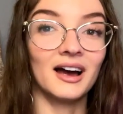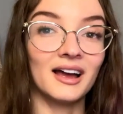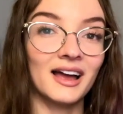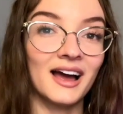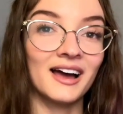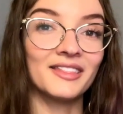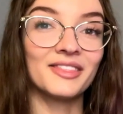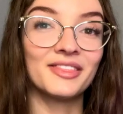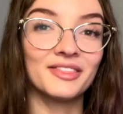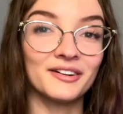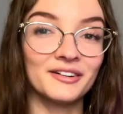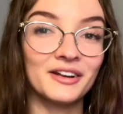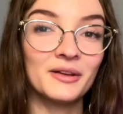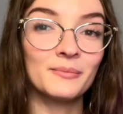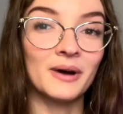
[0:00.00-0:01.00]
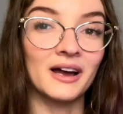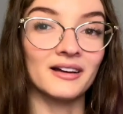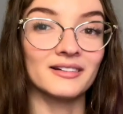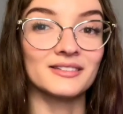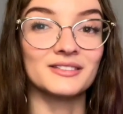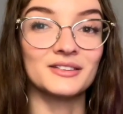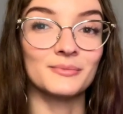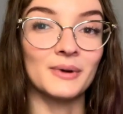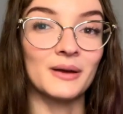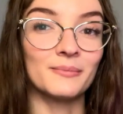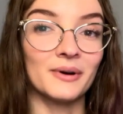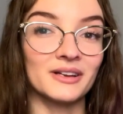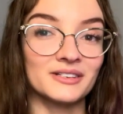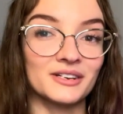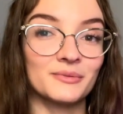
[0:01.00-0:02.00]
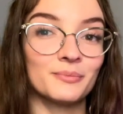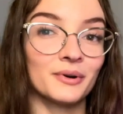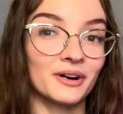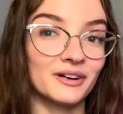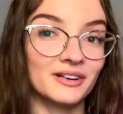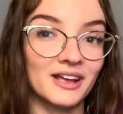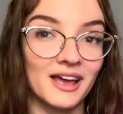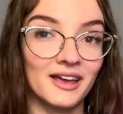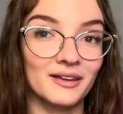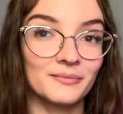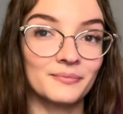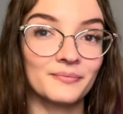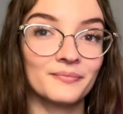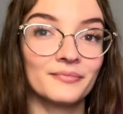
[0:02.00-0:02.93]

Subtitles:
I add 30 miles to my budget per day.